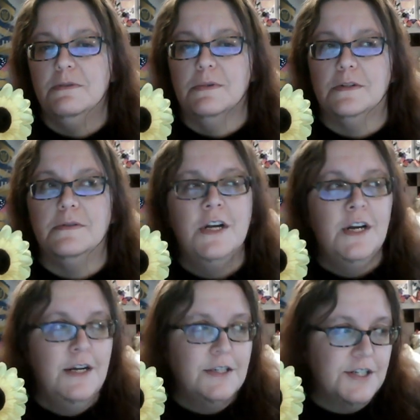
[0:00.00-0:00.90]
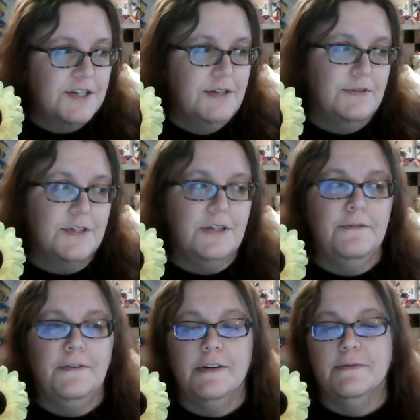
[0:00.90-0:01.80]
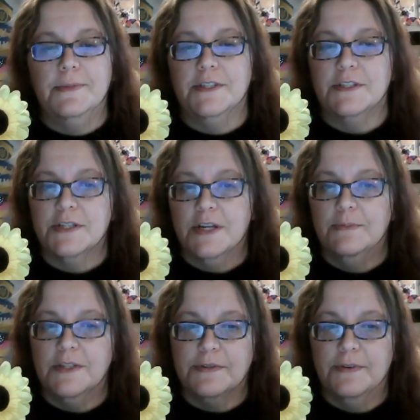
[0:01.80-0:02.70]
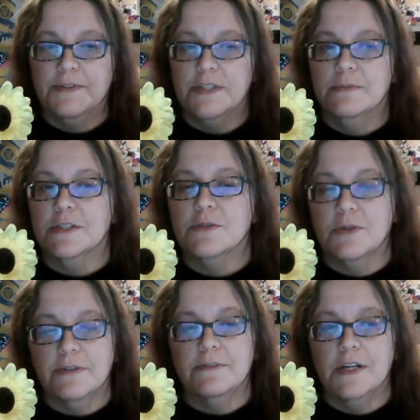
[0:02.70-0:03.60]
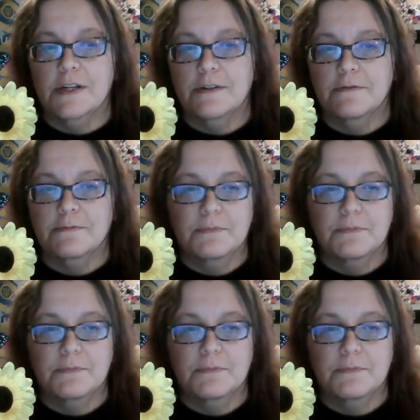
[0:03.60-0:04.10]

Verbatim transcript: You will. Just give yourself five minutes, 10 minutes, 15 minutes, whatever you have.